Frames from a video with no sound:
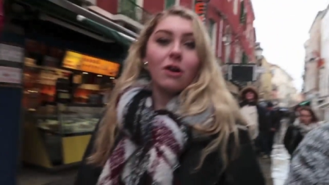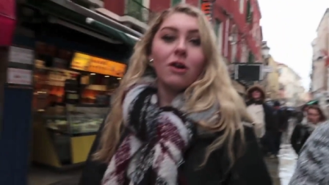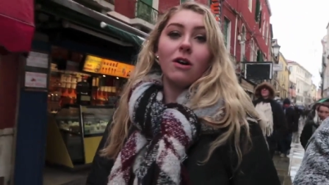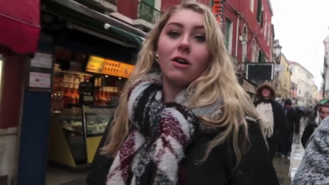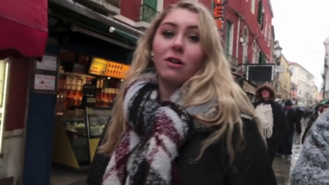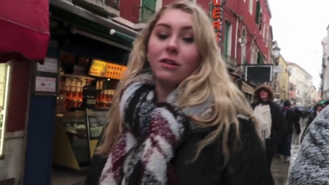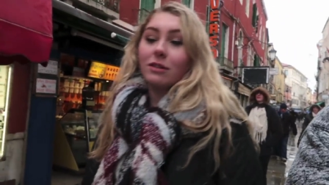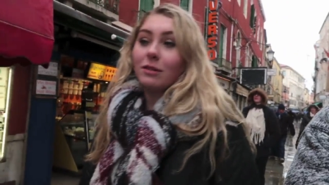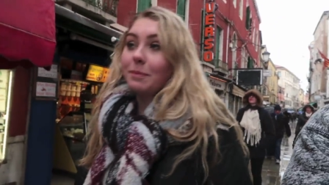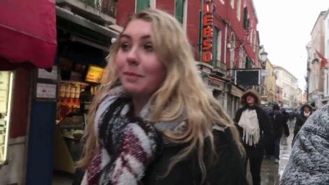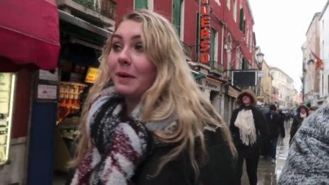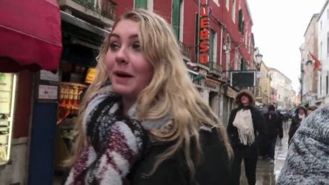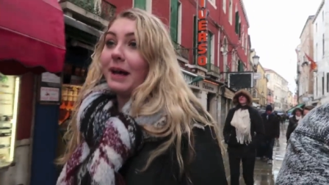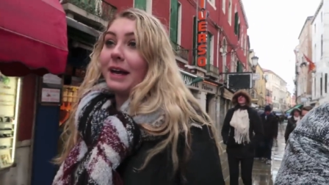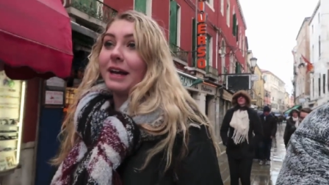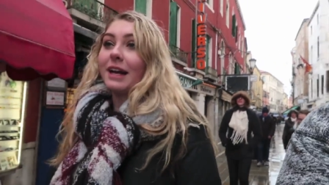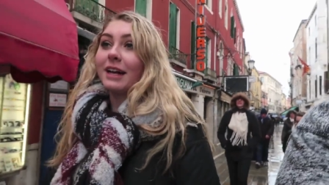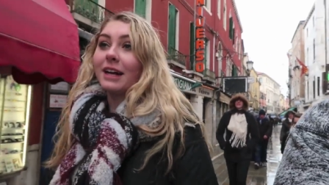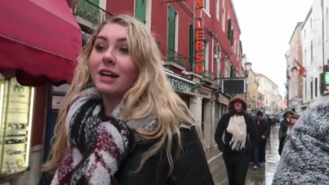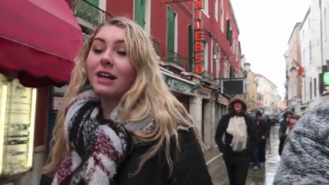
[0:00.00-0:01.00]
cold,
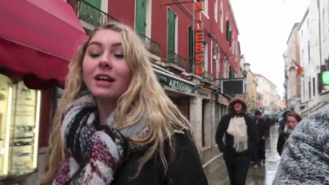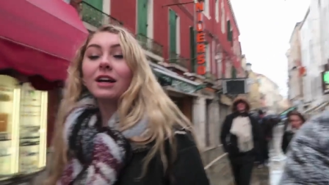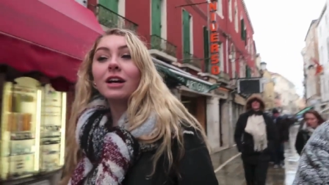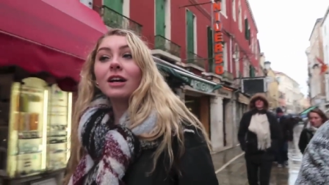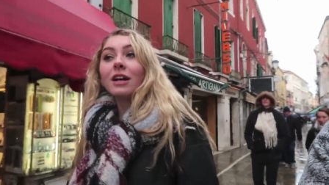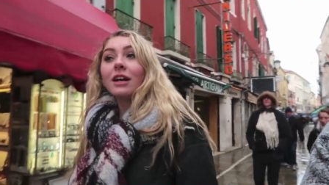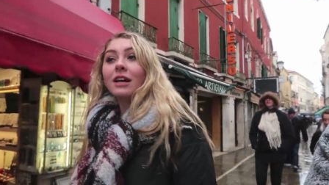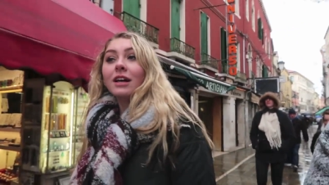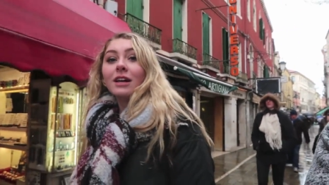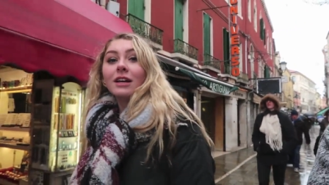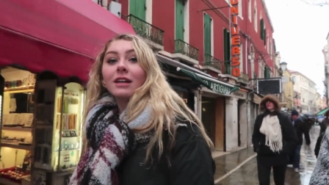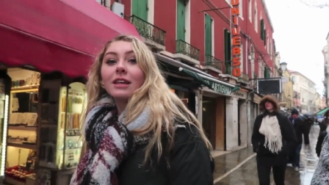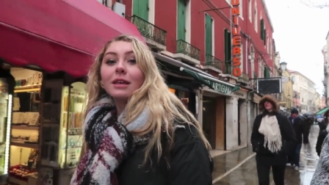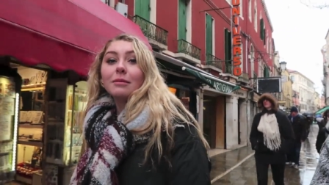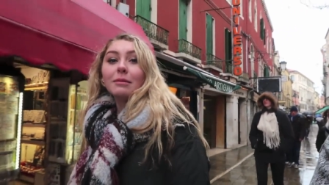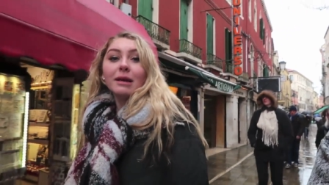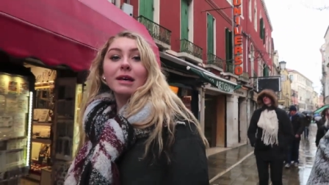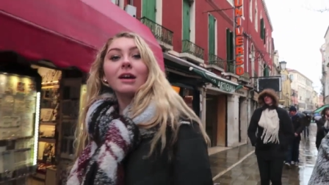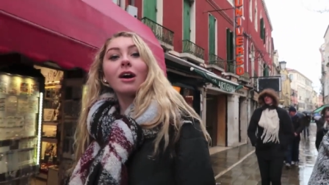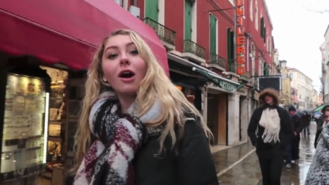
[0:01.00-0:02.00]
but
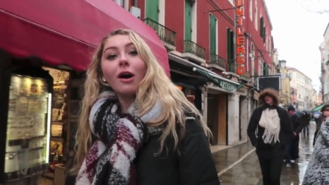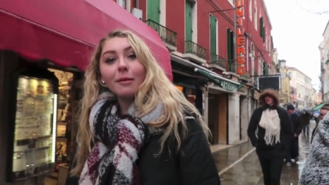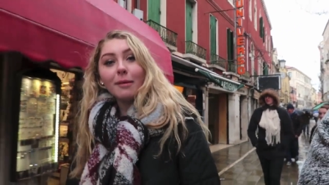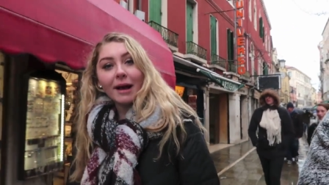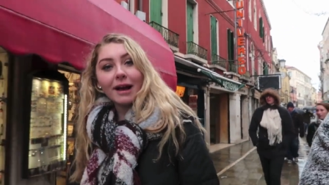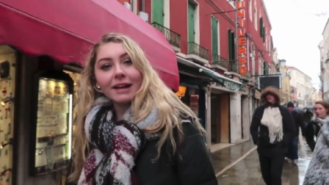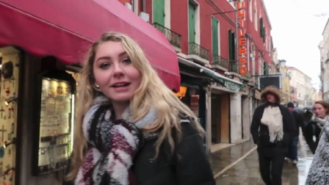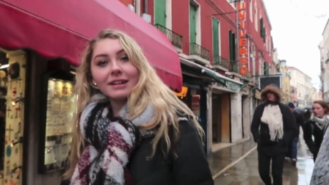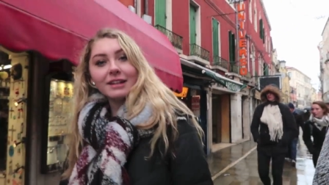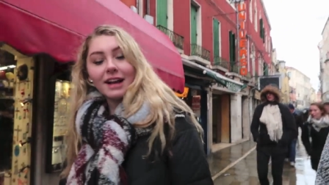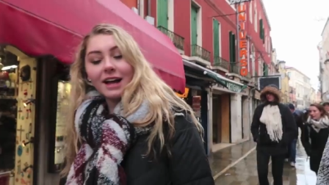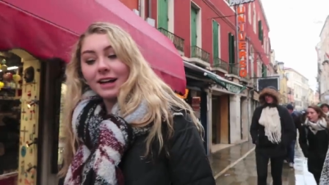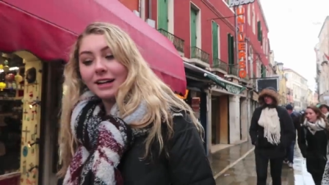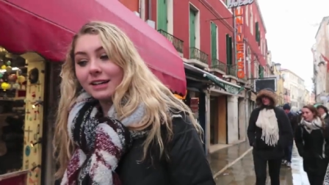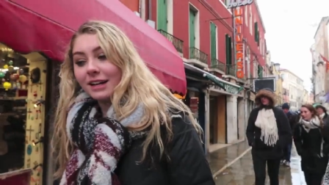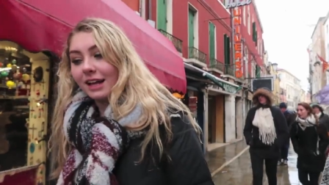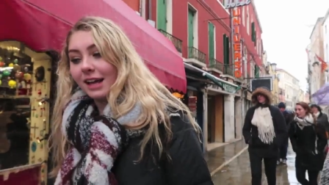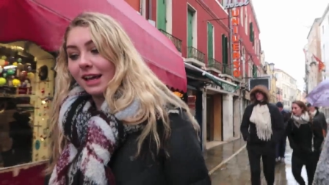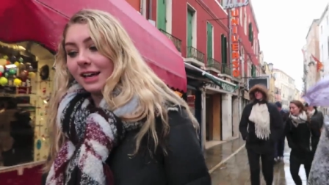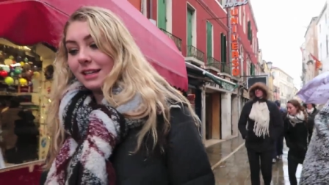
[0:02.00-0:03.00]
give me a call back in nine
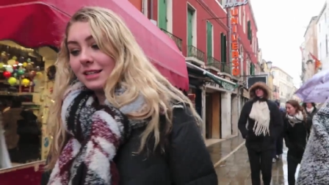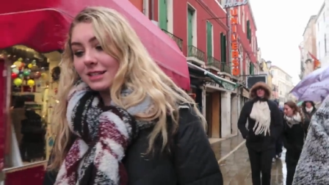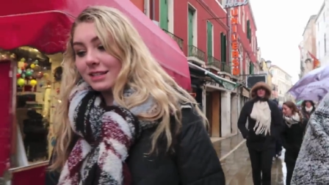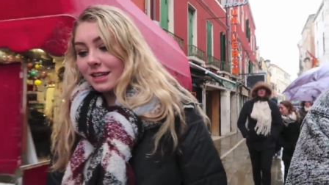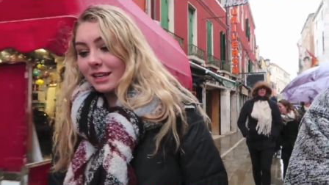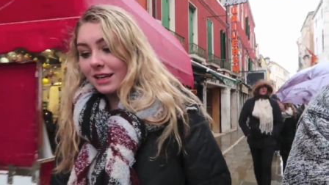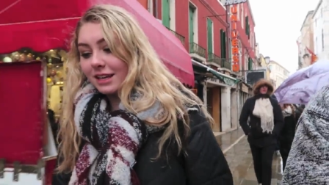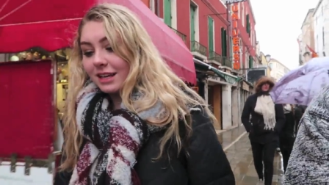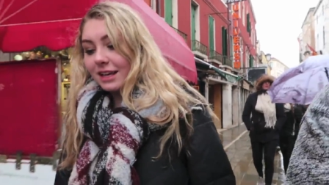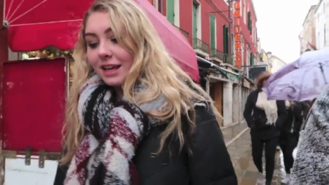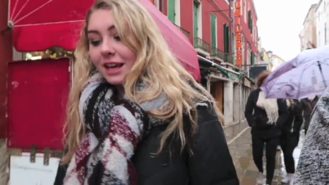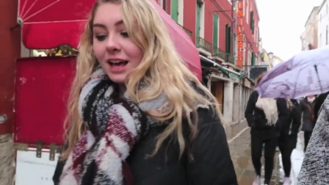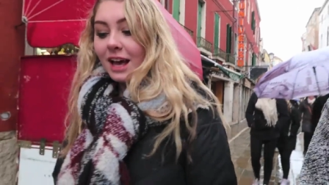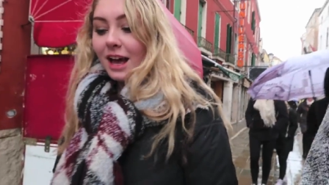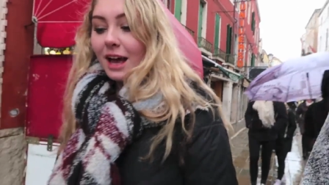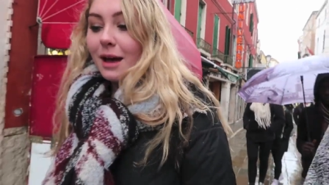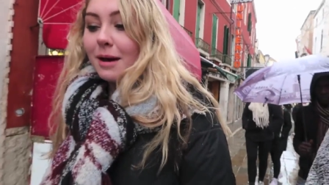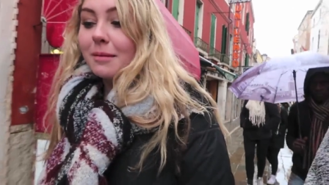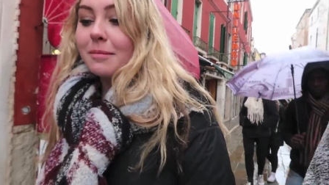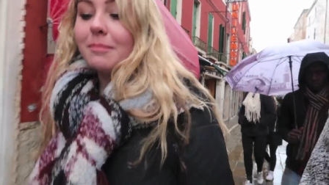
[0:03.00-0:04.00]
days. Yep,
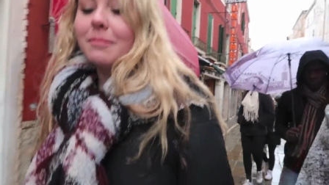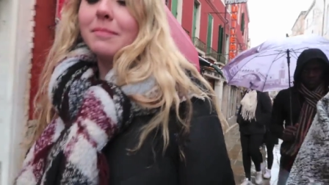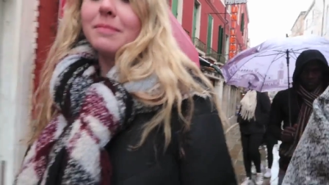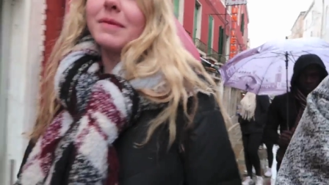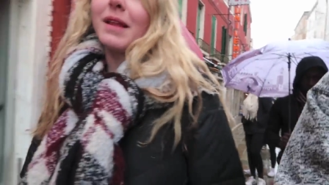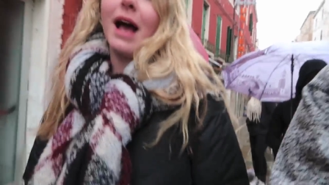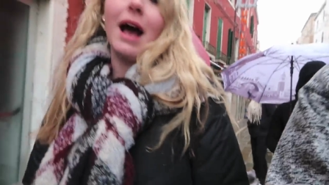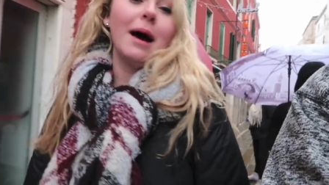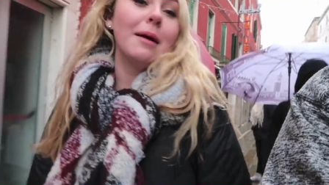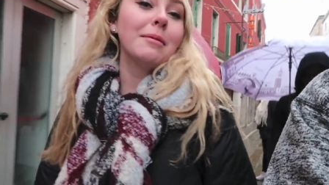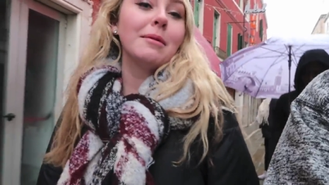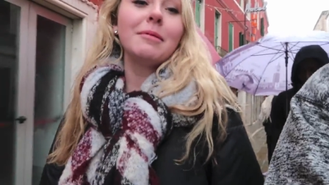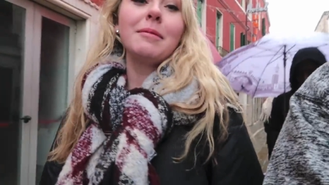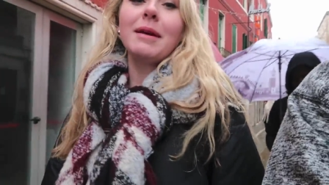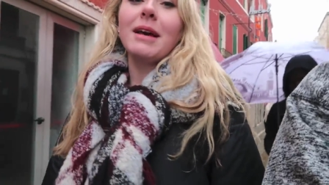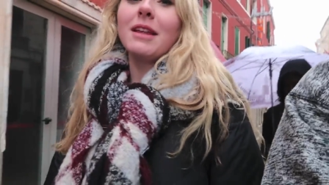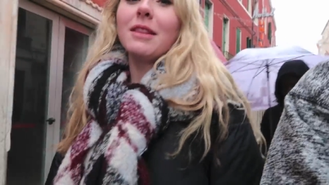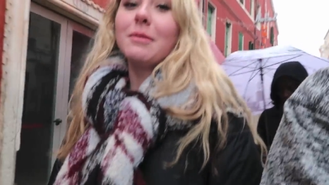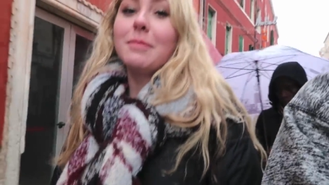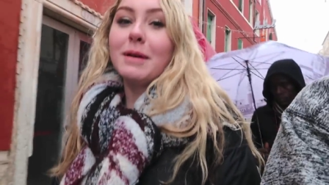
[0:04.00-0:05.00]
Sorrento. I'm gonna
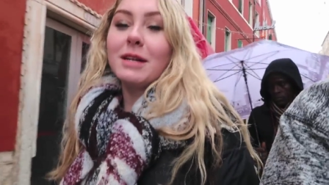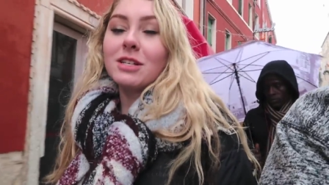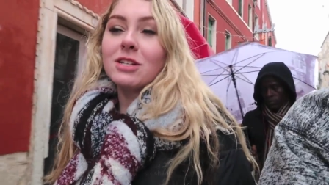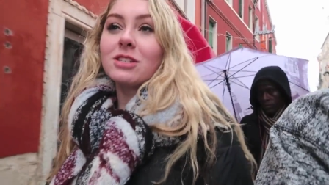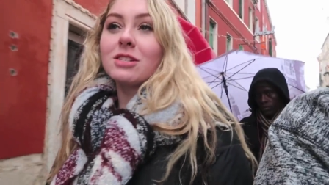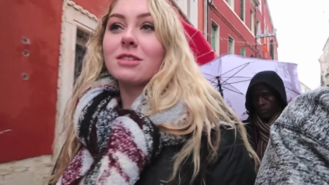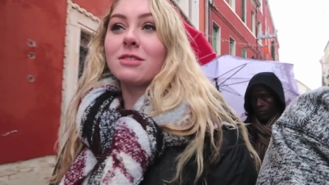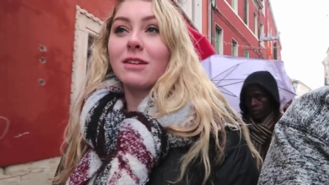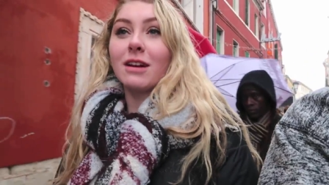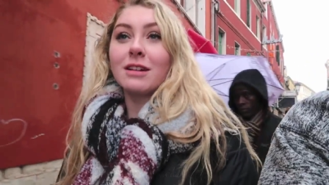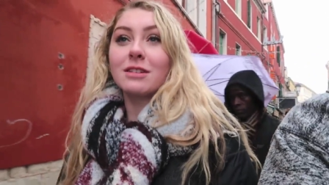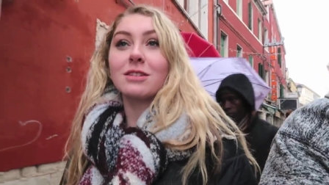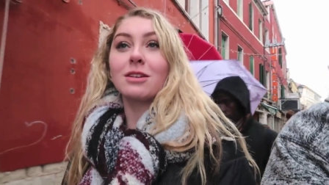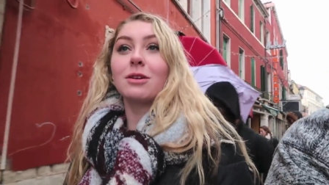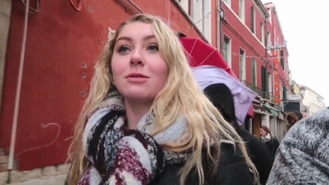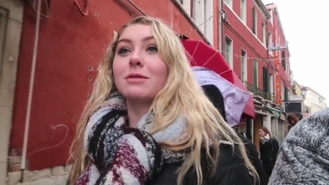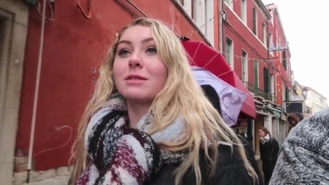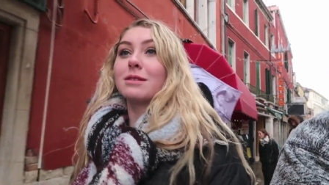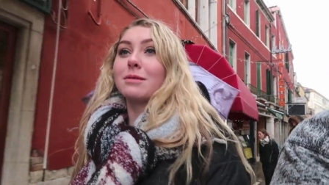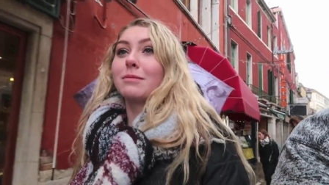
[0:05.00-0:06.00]
be on the beach in
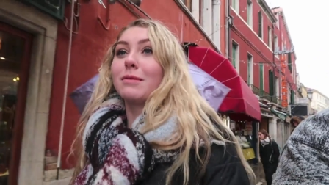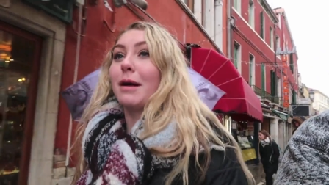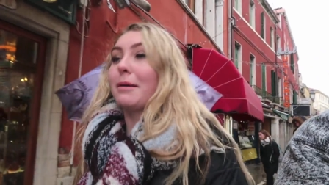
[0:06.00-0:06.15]
Sorrento with some